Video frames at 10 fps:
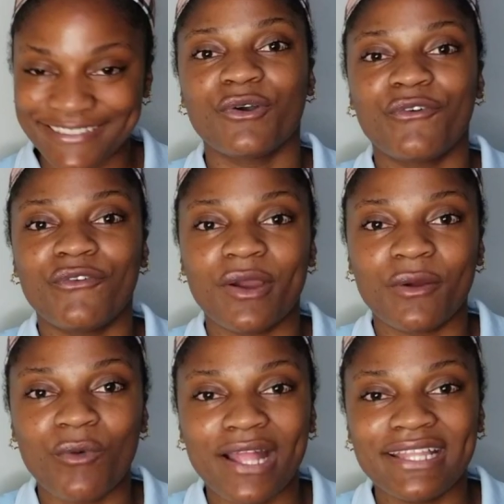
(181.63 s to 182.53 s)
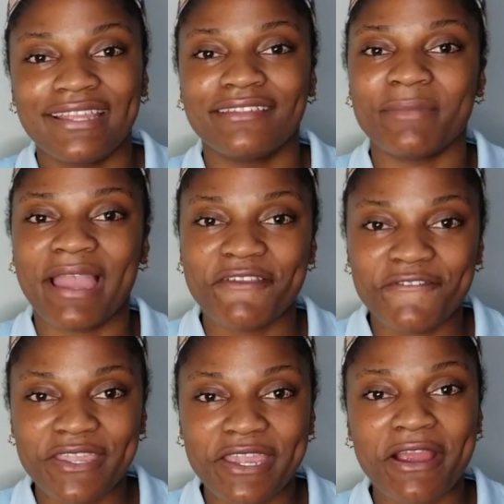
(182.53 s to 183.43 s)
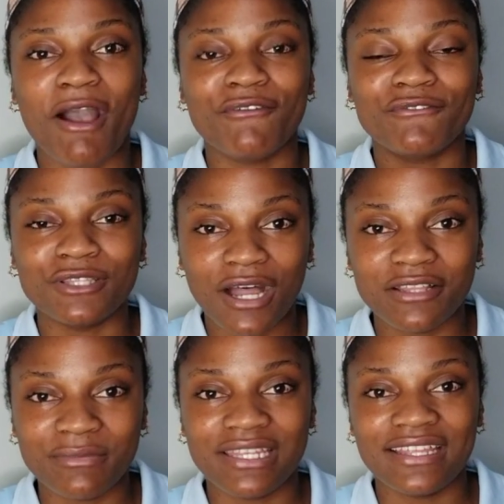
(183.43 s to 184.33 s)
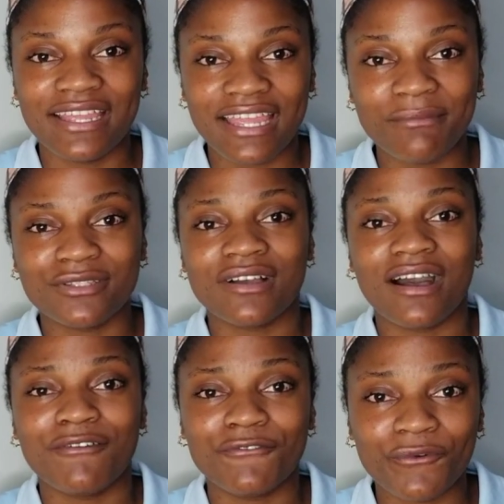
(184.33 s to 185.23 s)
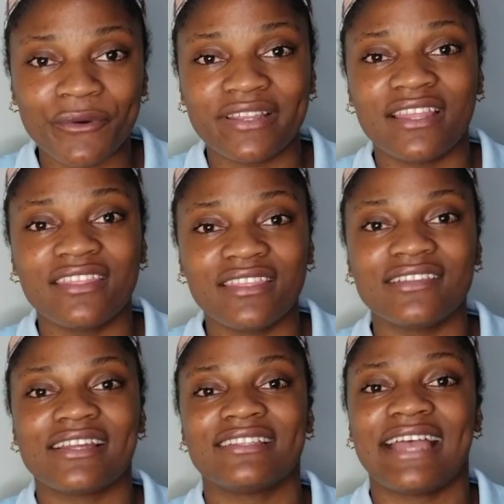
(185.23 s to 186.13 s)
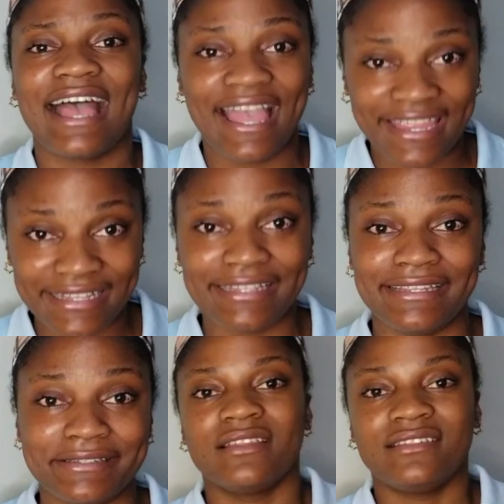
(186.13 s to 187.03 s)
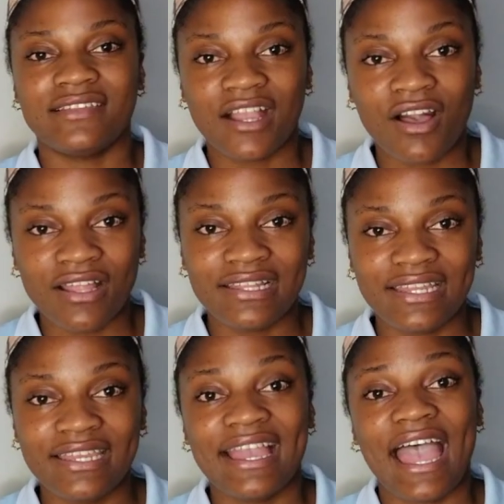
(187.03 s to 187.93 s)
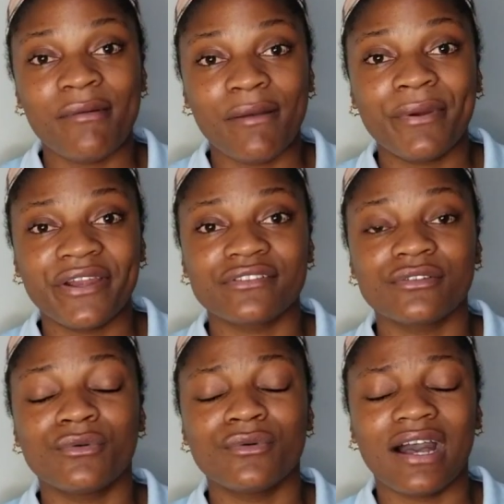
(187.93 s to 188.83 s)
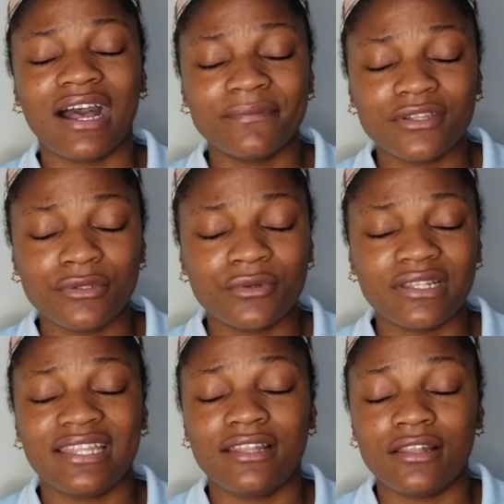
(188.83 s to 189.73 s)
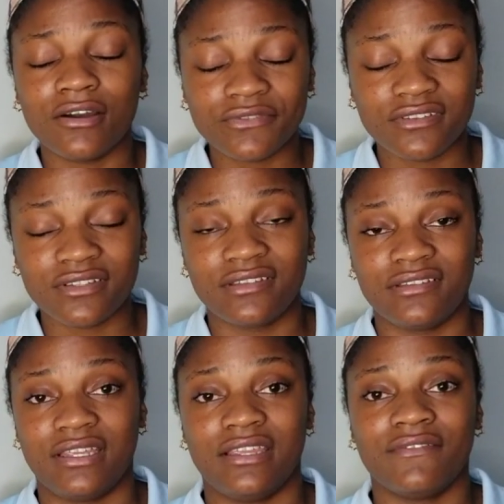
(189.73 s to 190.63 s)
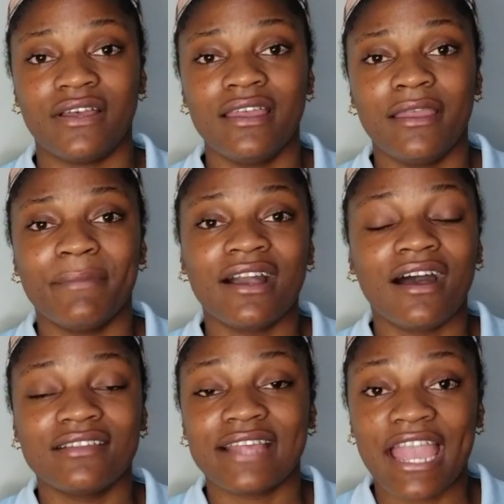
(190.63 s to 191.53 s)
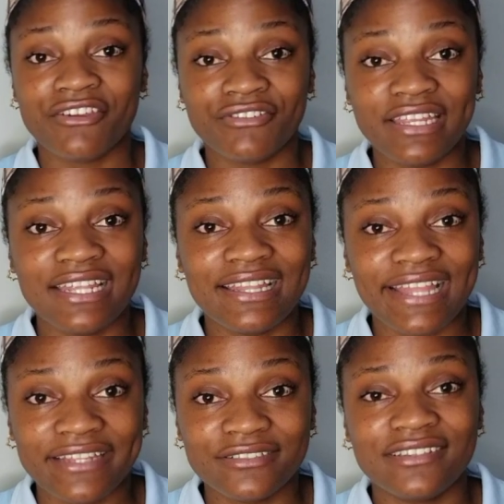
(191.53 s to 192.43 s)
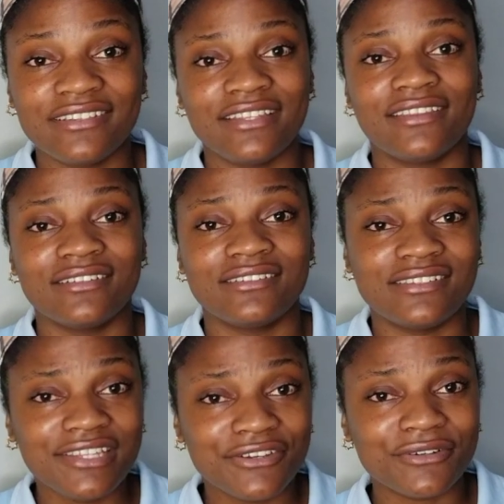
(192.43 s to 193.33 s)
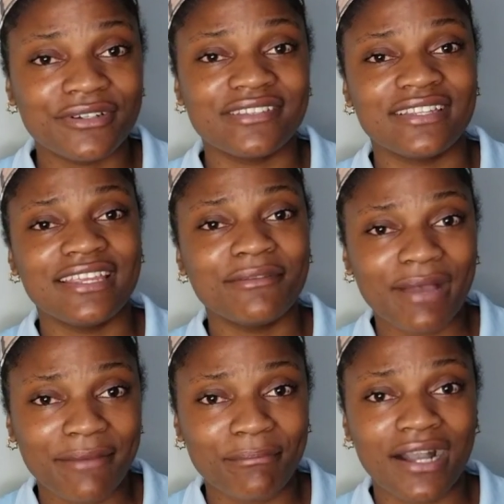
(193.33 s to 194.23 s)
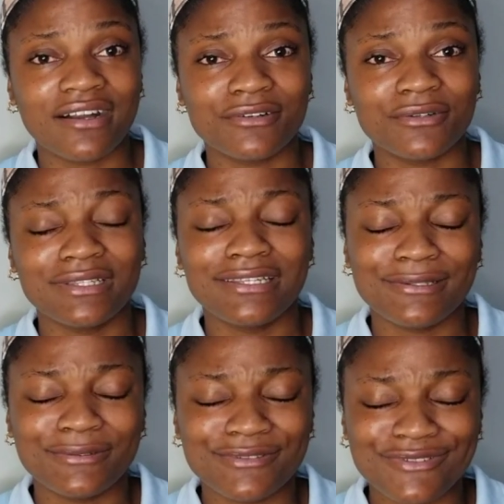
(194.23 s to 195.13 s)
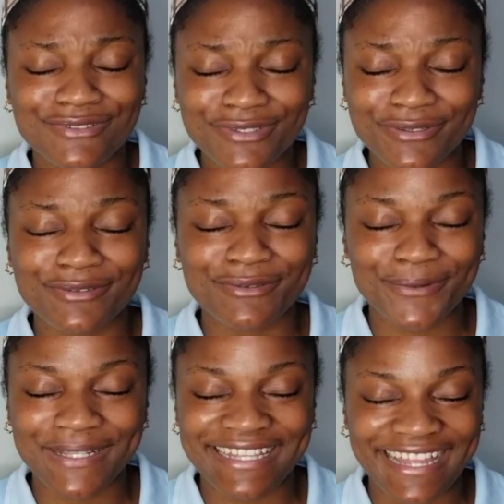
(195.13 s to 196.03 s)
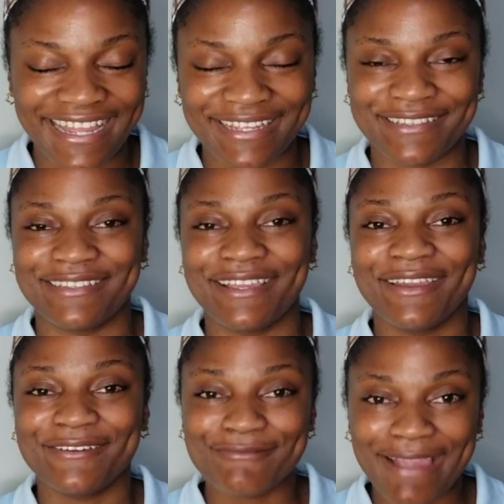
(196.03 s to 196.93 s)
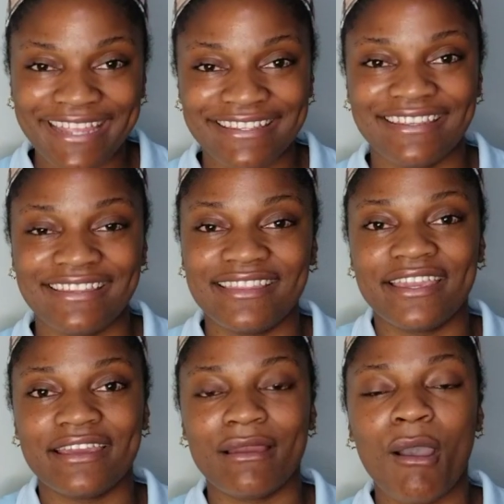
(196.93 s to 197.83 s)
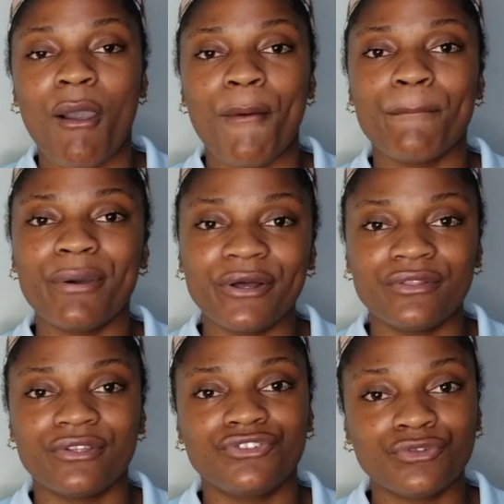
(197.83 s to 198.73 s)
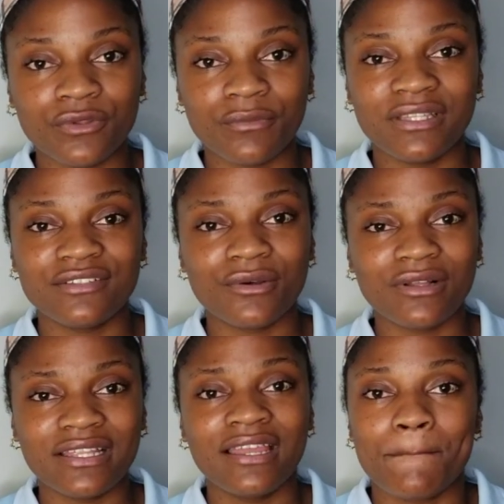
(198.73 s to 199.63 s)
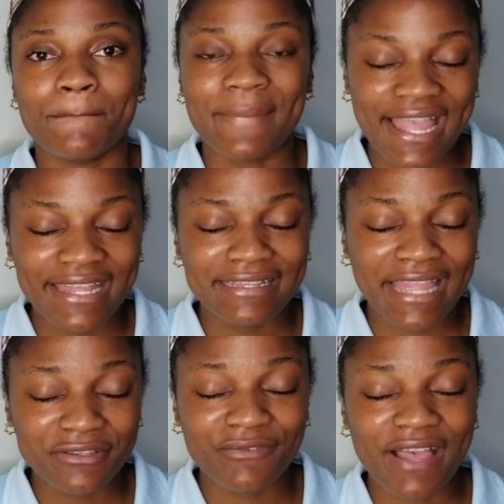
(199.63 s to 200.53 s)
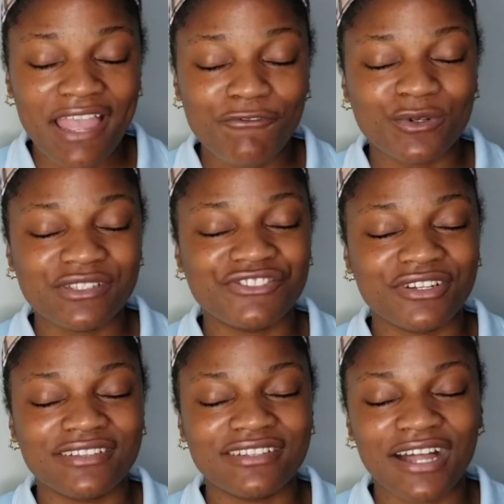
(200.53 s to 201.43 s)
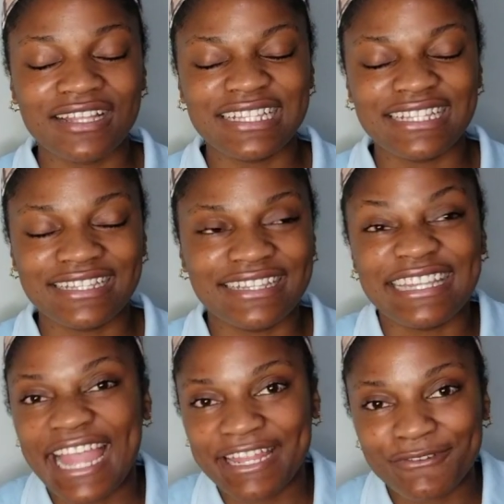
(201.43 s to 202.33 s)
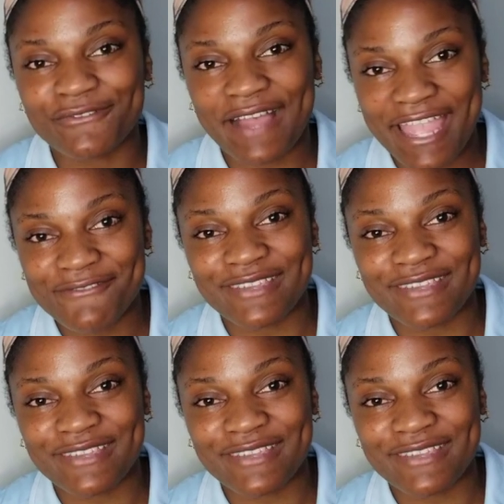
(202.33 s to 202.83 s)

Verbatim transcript: So for one is my fear of not being able to afford the things that I need. Secondly, I'm a person who absolutely loves to save because I really like to see the zeros in my bank account. It looks just so nice right in there. But the truth be told, my nine to five was just not nine to five